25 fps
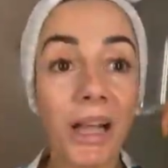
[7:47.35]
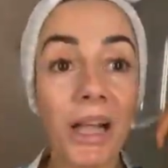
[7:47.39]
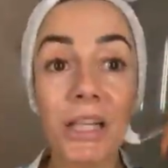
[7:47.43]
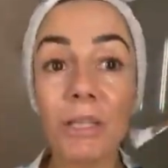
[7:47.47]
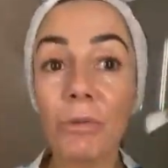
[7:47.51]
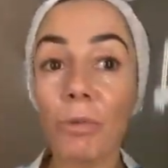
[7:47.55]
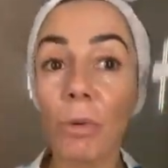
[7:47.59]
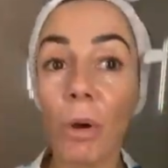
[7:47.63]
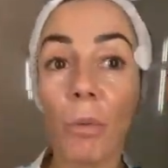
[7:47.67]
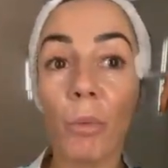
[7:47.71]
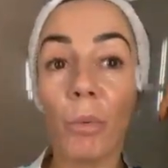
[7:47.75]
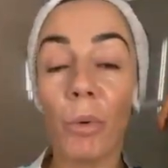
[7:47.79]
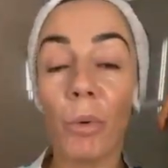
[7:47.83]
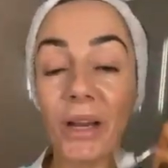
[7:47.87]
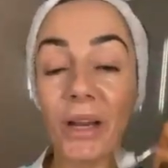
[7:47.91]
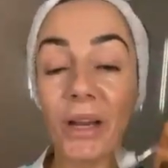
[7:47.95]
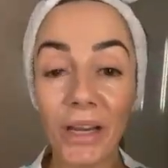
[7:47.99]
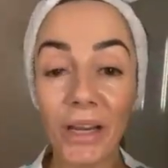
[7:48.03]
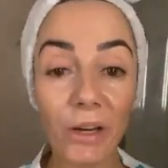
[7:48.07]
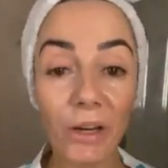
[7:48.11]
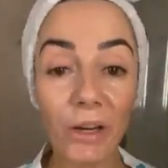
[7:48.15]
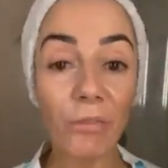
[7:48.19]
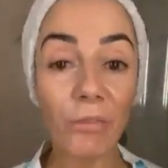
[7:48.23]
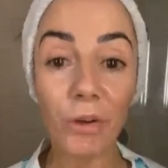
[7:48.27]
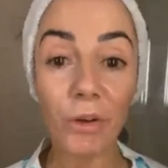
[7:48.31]
that's what we're
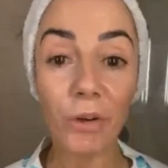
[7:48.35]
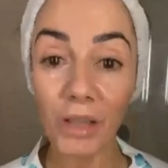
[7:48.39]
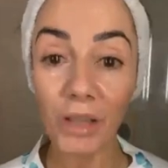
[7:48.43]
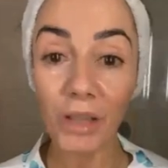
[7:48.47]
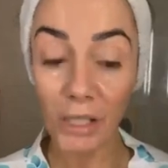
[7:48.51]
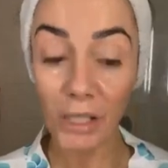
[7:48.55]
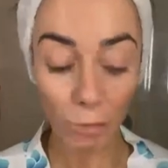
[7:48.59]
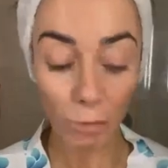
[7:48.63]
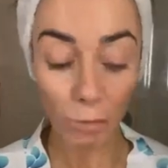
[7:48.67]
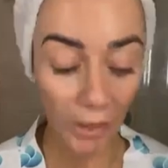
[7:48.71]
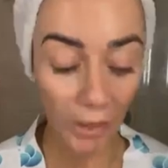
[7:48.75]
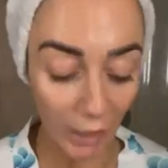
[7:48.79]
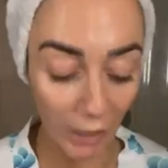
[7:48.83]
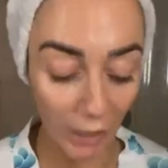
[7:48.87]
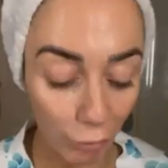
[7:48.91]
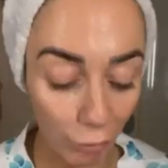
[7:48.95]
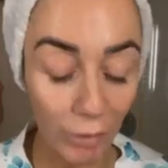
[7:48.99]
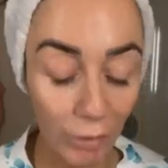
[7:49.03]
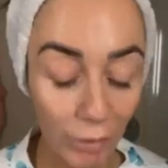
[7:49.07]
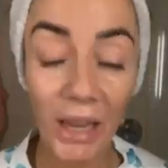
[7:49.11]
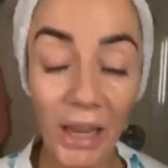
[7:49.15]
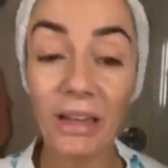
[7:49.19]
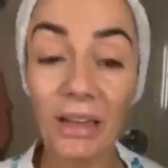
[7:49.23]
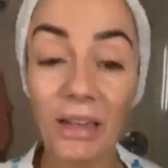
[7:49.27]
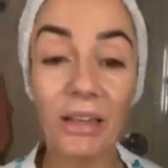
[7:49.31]
here for. That's why I
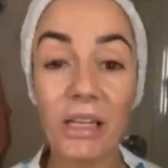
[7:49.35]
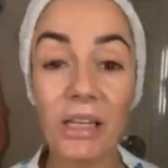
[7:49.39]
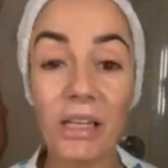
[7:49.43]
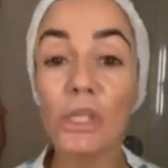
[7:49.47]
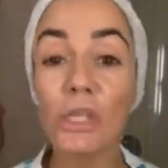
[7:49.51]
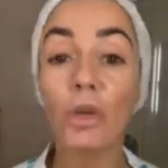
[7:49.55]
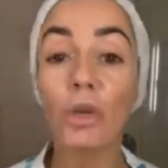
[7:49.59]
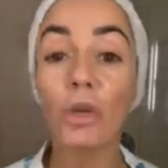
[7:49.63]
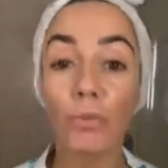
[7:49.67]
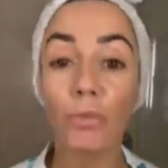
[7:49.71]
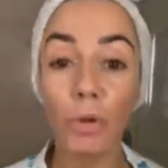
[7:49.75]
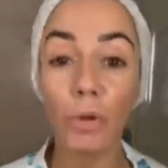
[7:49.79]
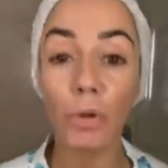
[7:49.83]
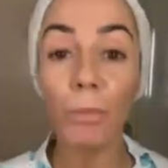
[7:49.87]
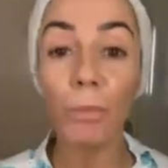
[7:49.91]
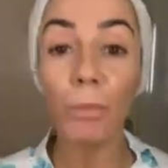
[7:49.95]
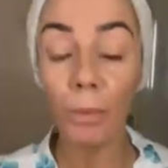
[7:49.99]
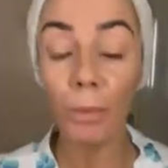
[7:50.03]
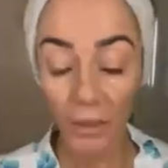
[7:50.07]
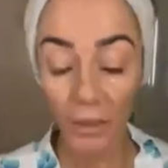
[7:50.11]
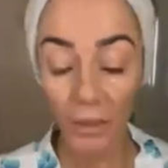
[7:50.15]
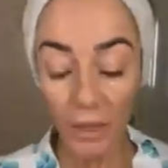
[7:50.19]
created this group,